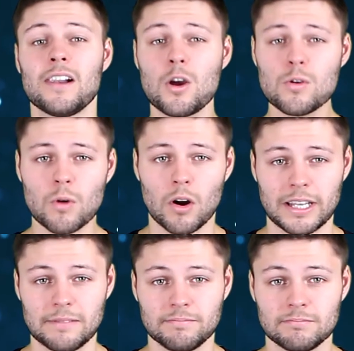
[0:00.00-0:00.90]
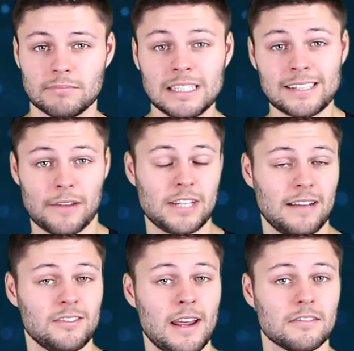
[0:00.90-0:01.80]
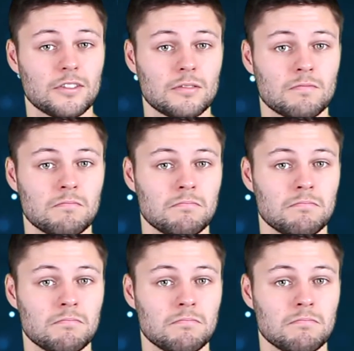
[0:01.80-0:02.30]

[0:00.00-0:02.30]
logo on it and save 10 cents.